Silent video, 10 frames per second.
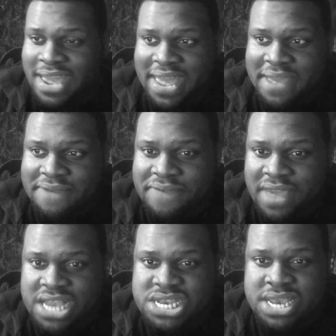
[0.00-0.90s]
if
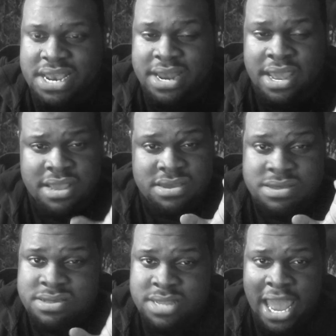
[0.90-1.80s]
he should
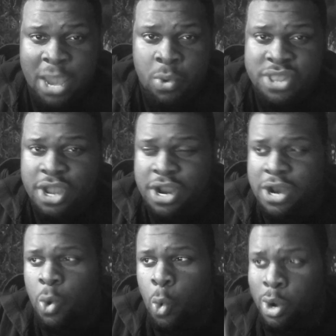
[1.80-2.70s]
stay with
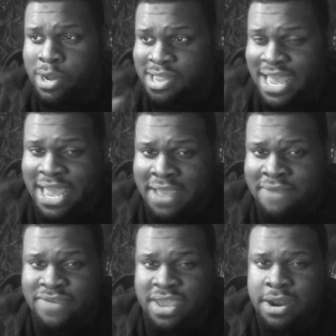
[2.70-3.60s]
her or
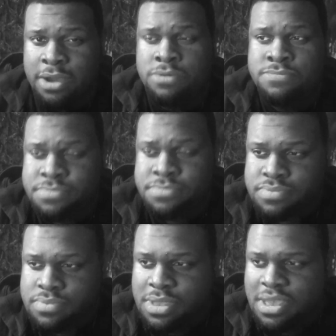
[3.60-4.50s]
leave, you know.
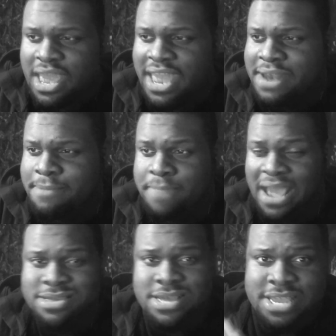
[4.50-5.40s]
And
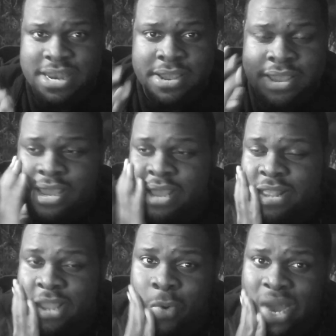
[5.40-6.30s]
basically,
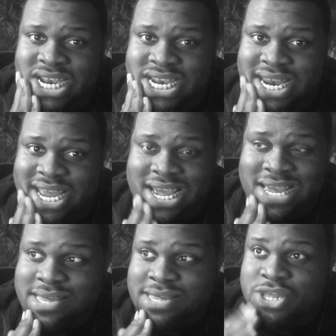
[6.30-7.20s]
the question
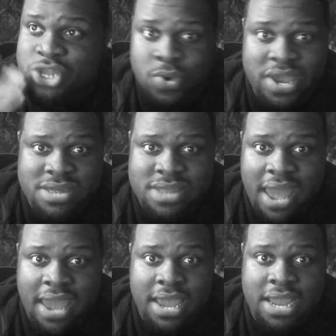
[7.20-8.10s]
is, do he
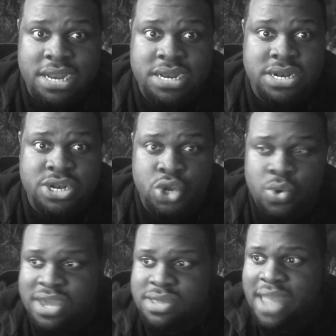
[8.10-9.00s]
stay? Do
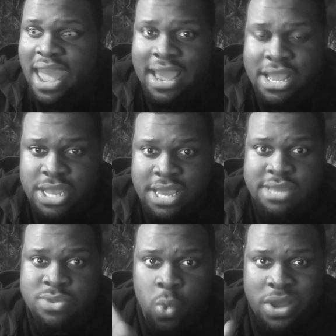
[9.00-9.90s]
he stay?
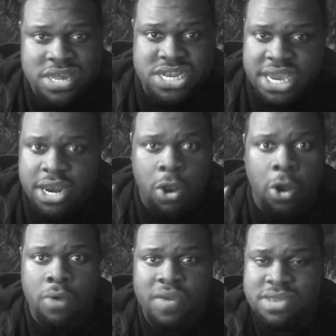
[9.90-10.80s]
Is once a cheater,
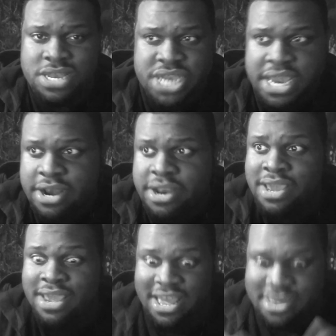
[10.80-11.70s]
always a cheater?
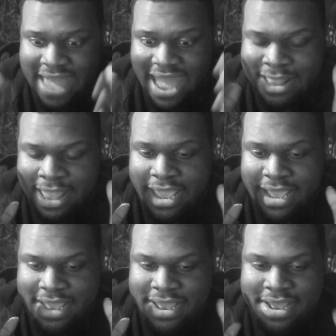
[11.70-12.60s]
Is that like